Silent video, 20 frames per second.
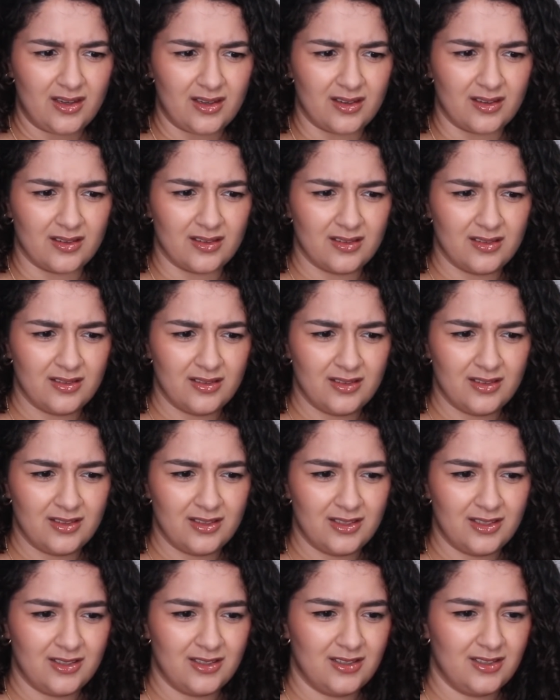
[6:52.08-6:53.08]
And I refuse to
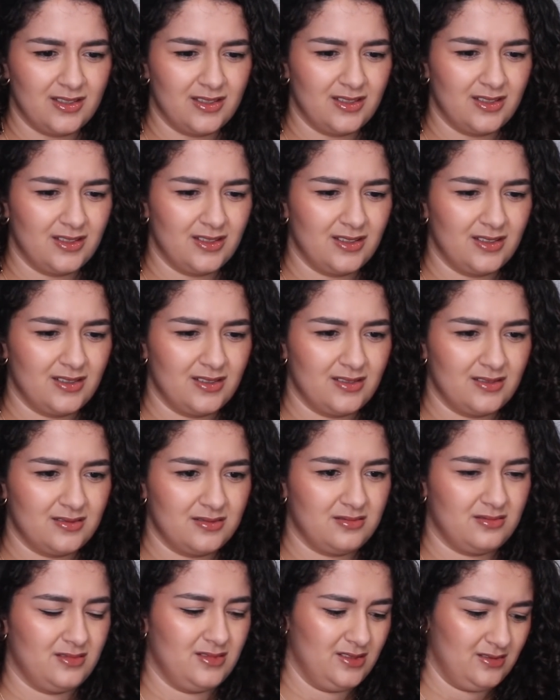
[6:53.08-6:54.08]
be thrust back
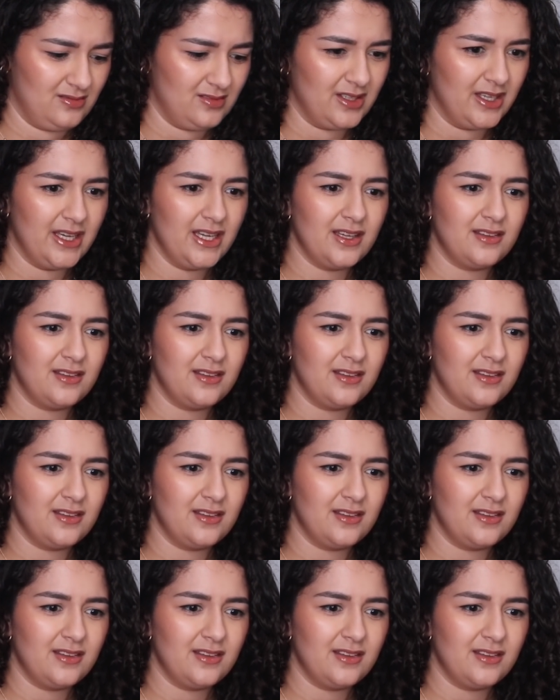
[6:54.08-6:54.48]
into such...